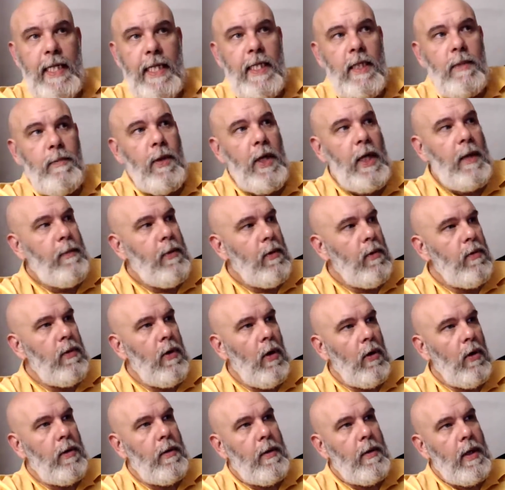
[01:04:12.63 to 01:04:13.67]
People,
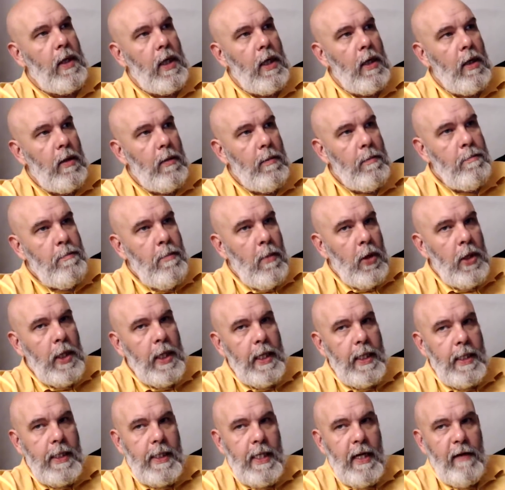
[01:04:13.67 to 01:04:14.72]
like, money
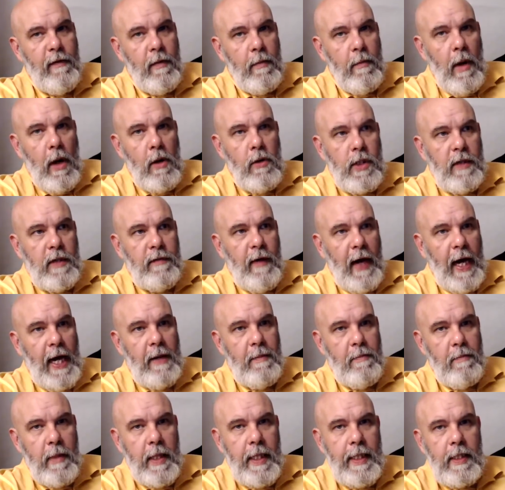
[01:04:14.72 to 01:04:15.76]
has never motivated
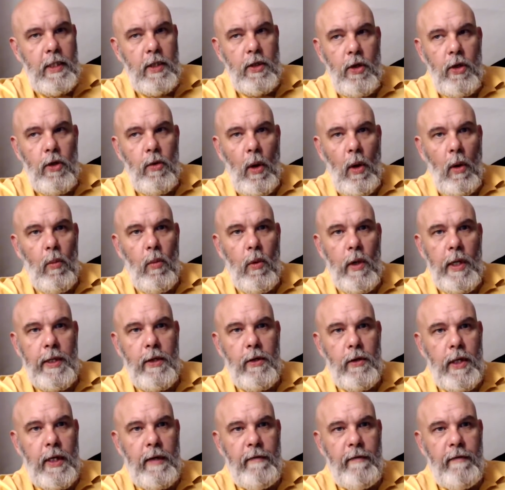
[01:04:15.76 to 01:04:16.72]
me to do what we've done in